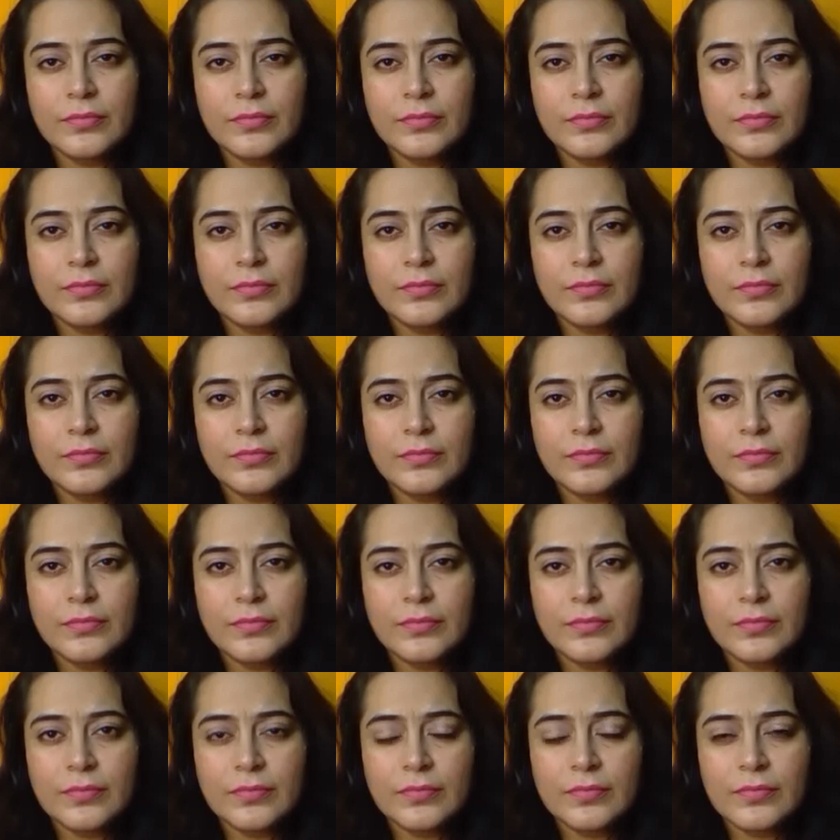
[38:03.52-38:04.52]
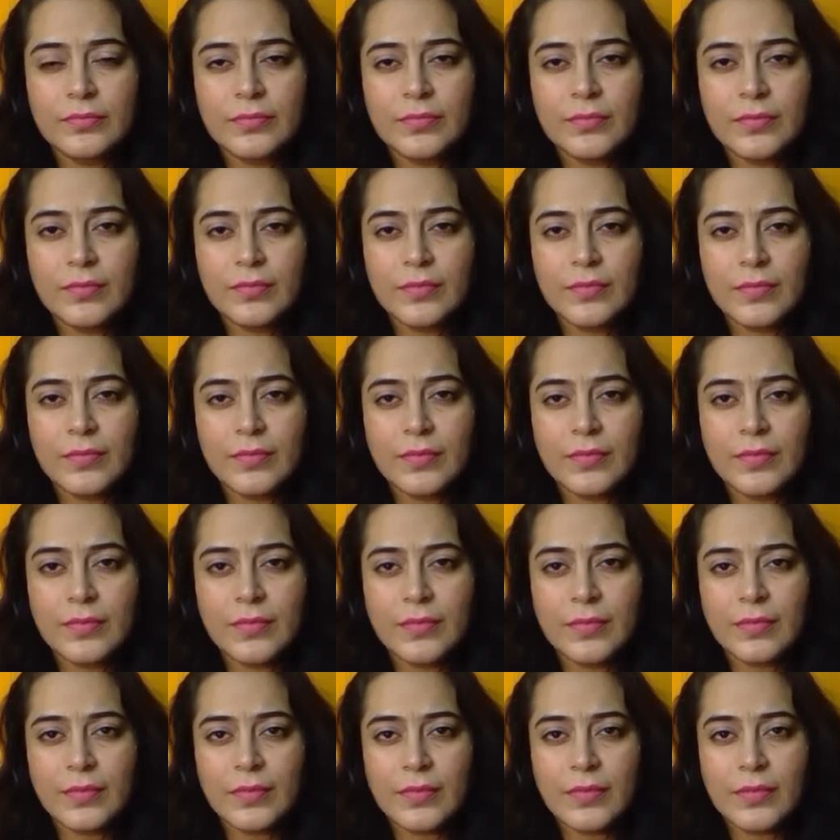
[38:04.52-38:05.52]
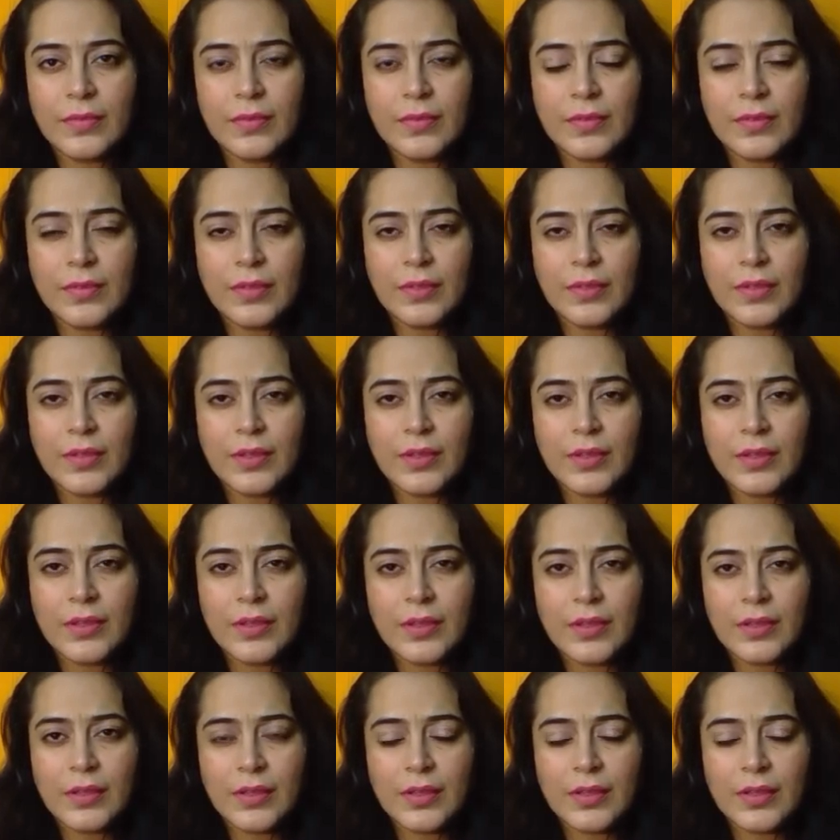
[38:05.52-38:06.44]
(silence)